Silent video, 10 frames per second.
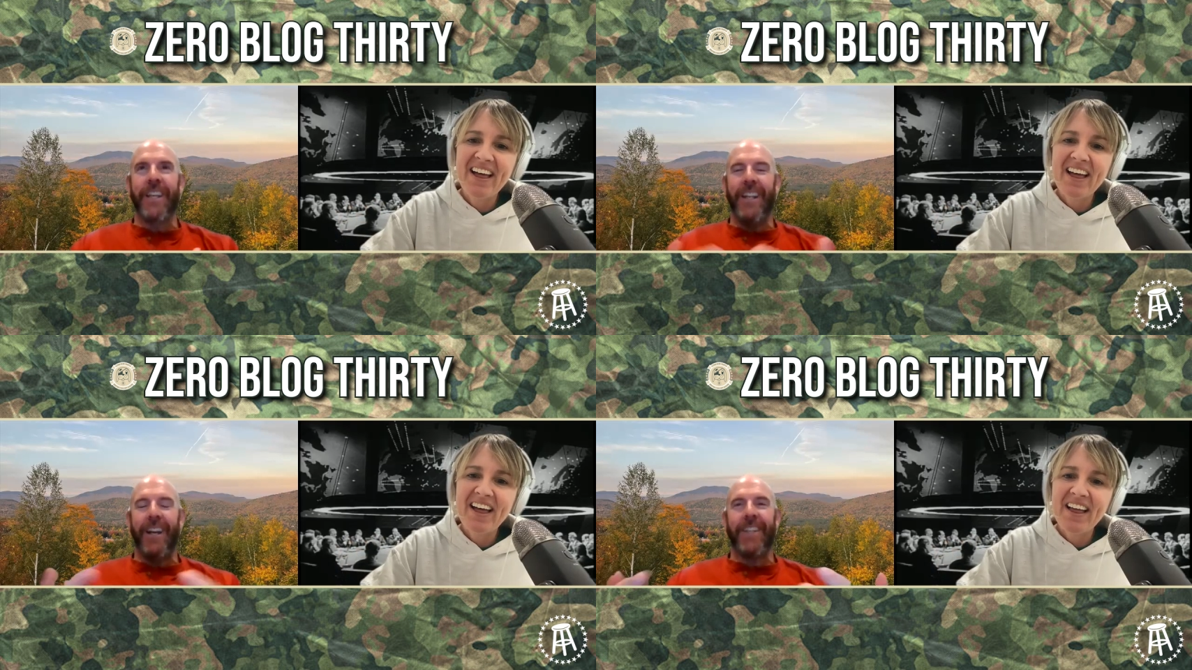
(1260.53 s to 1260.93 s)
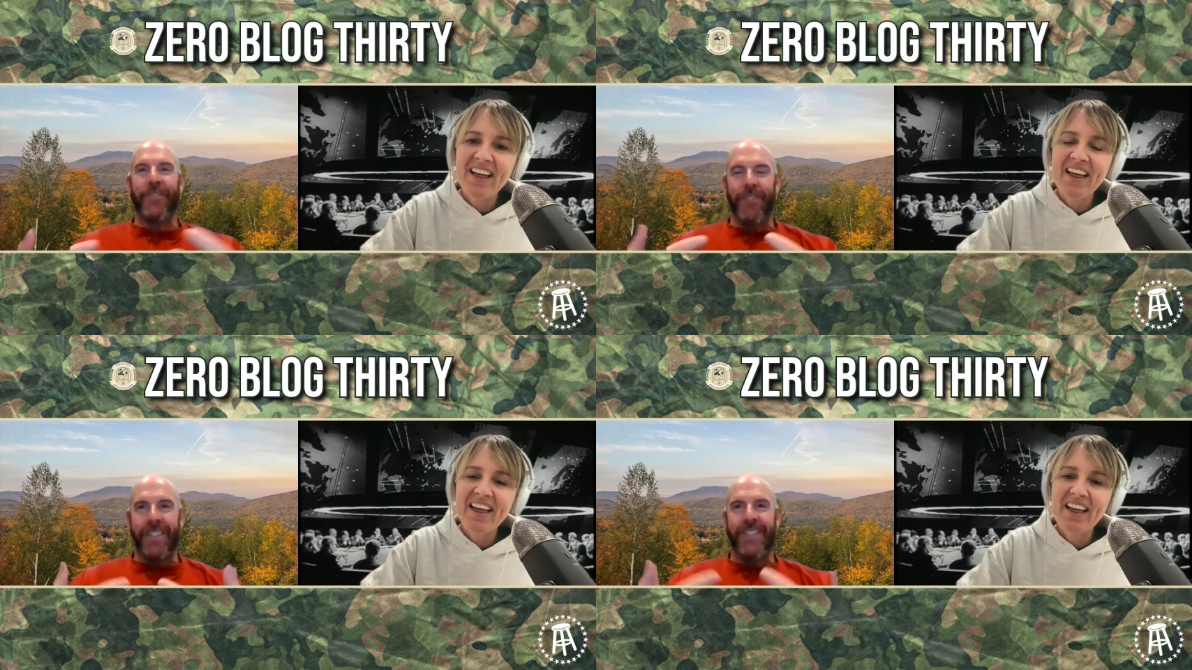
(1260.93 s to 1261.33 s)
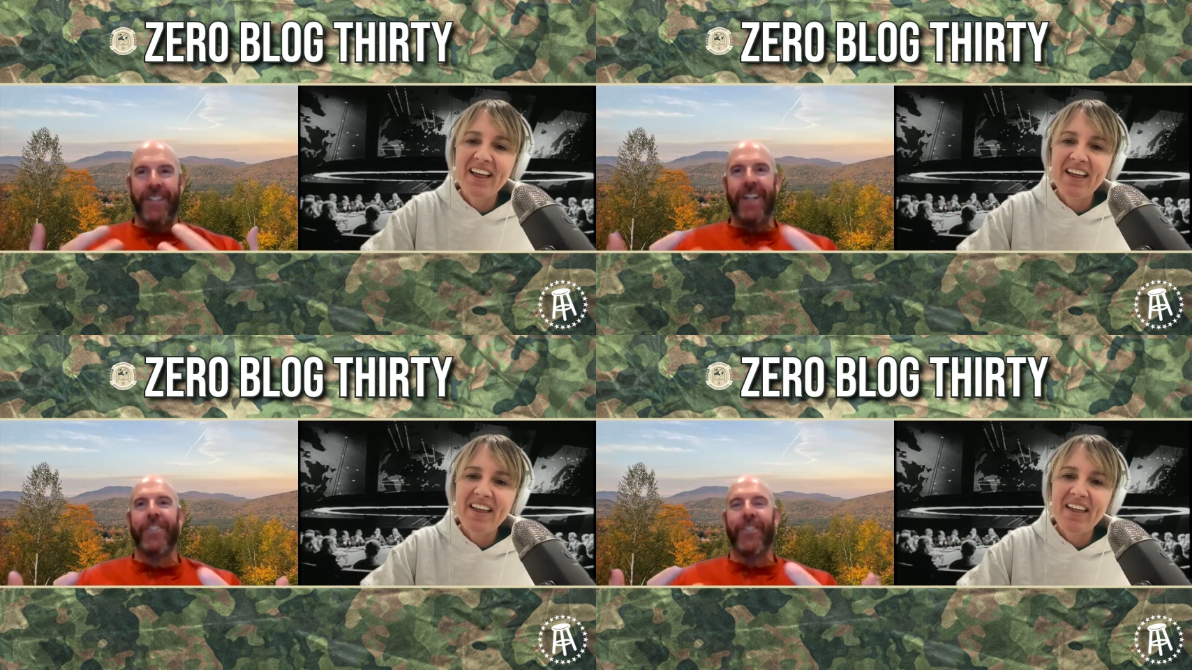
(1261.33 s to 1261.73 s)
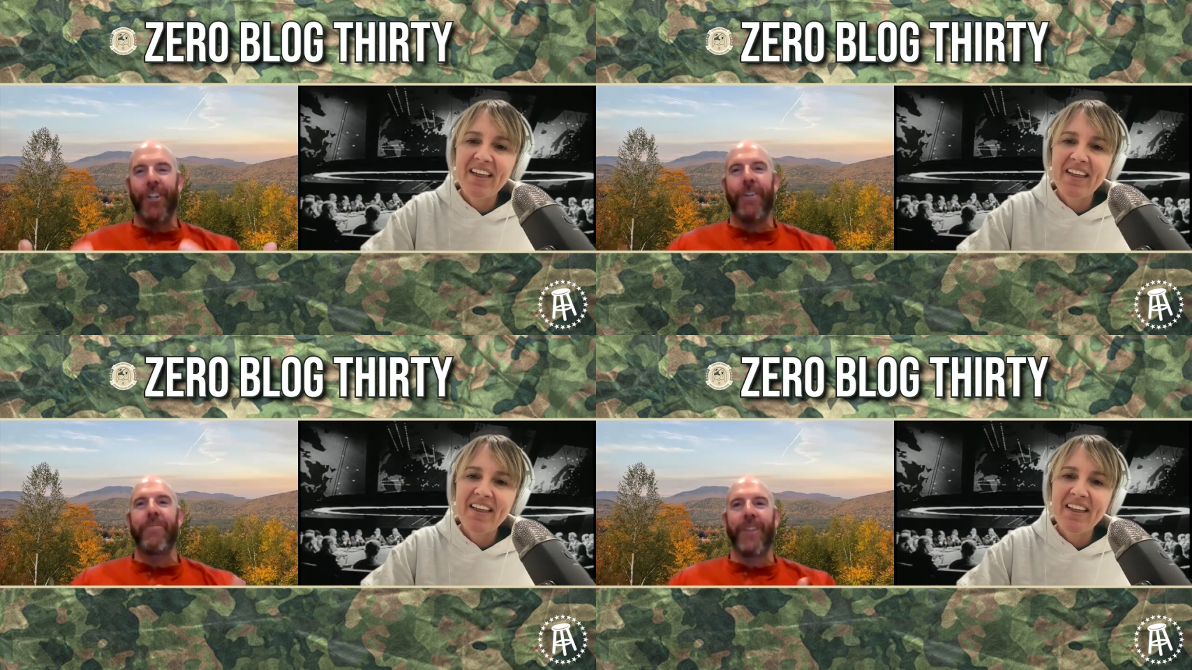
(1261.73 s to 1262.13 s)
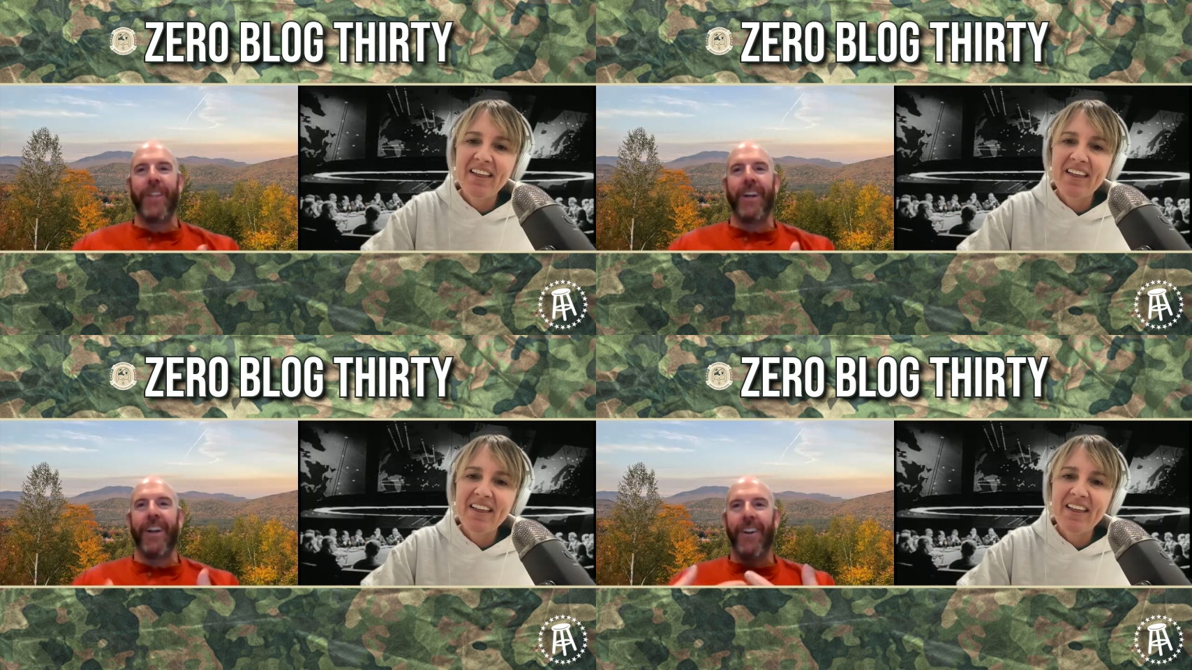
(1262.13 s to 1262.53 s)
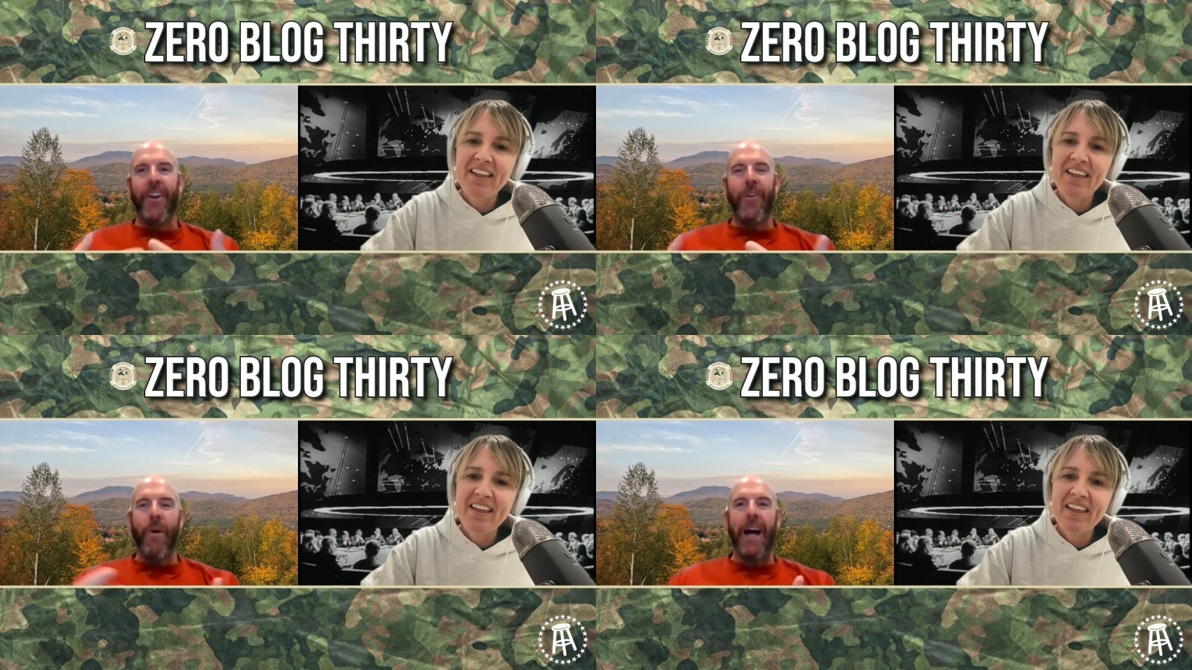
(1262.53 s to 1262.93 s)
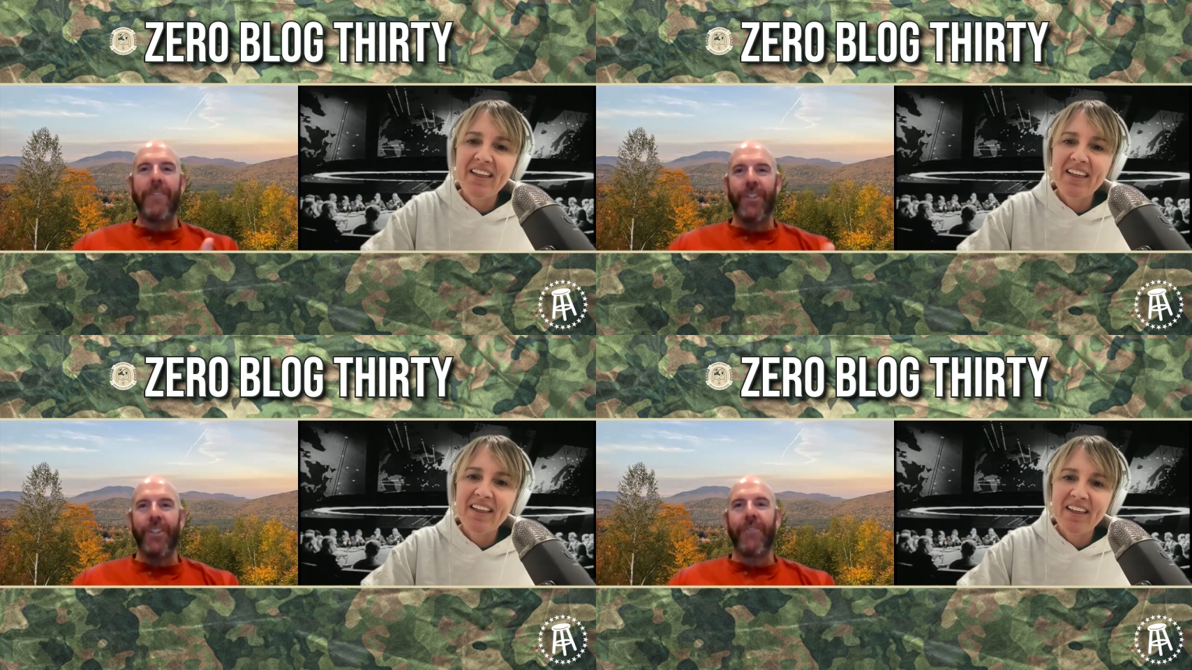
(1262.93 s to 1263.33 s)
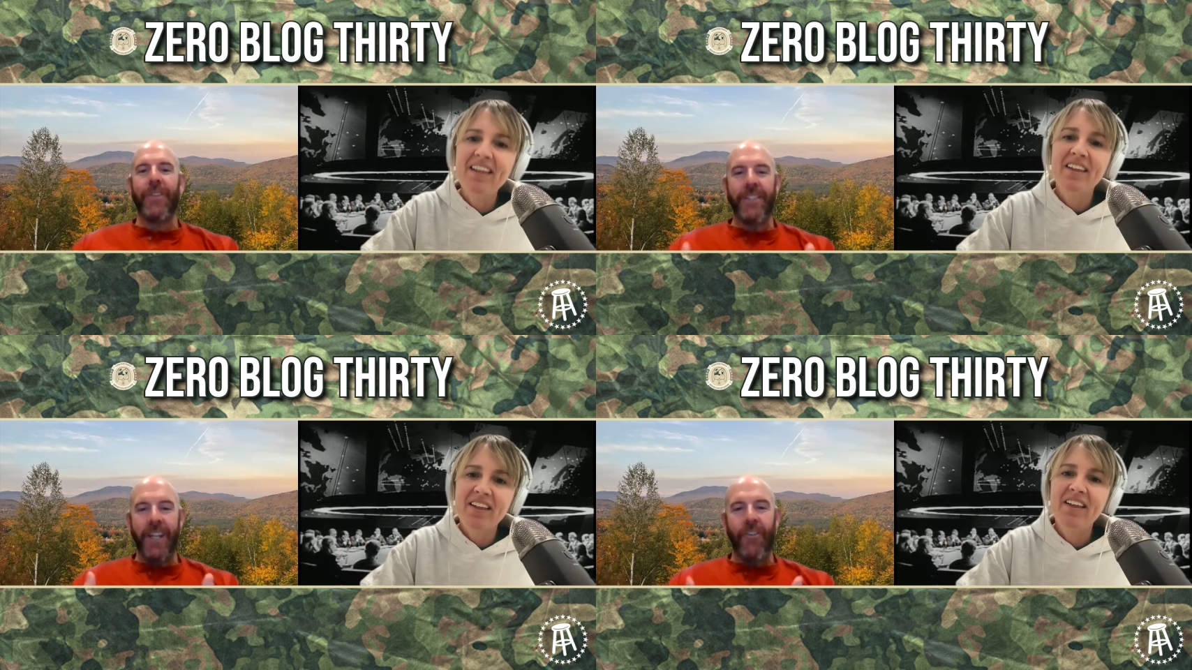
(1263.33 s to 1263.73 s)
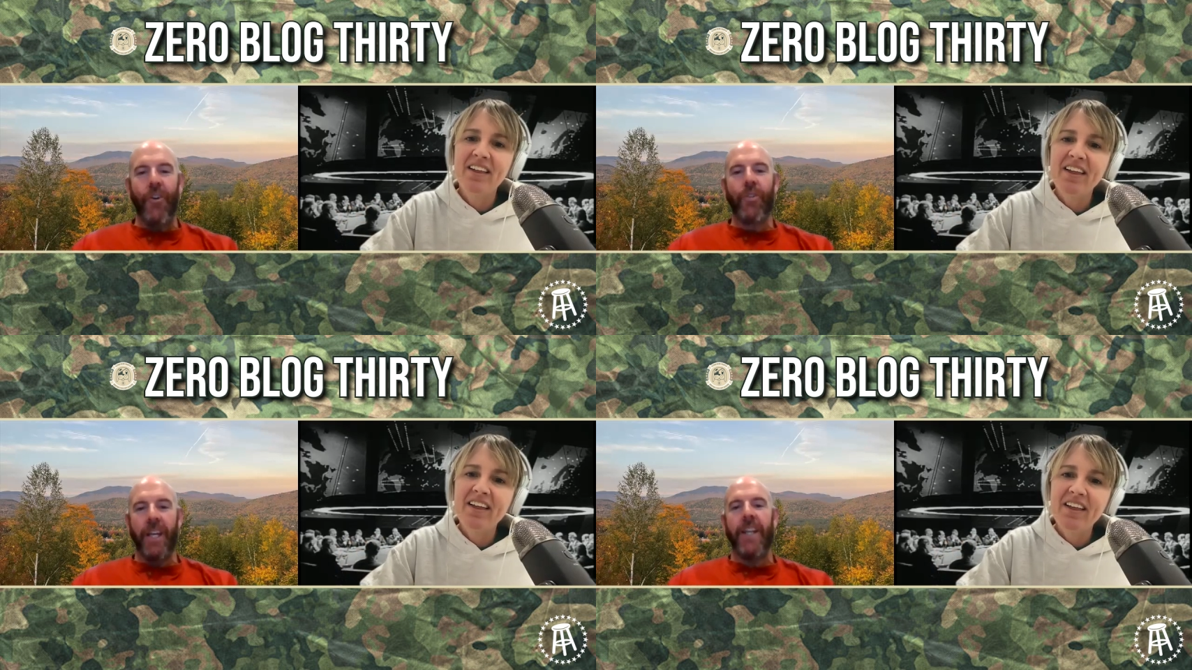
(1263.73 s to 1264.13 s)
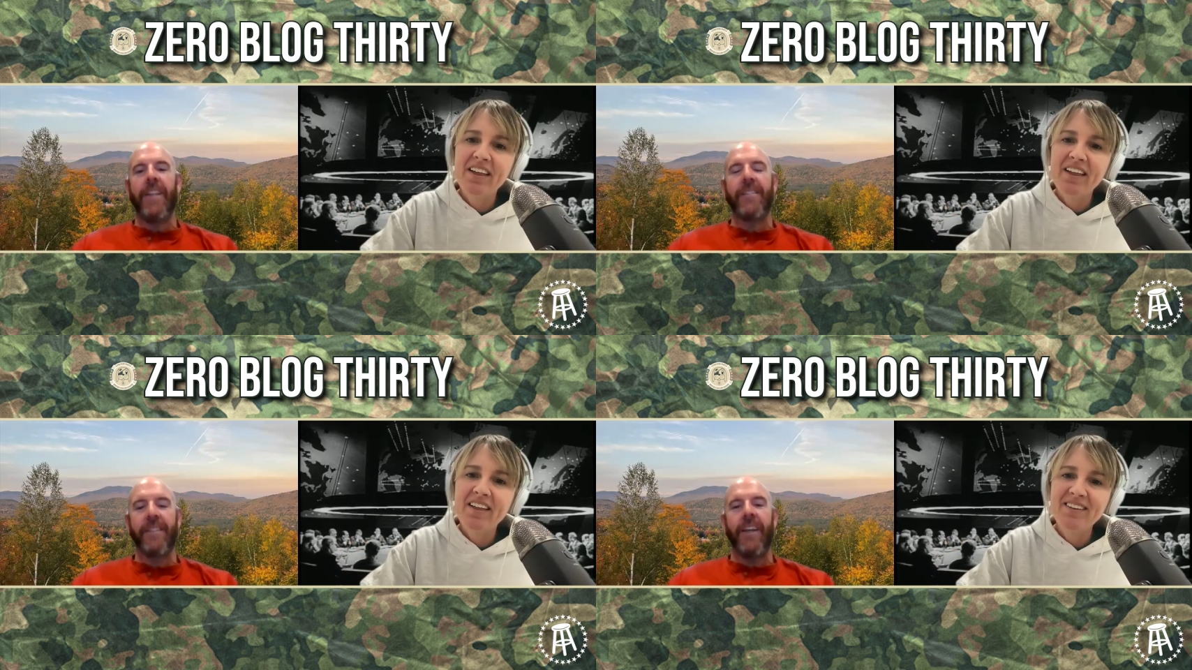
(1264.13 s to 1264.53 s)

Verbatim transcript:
Speaker 1: this is their term for their wives or girlfriends, their old ladies.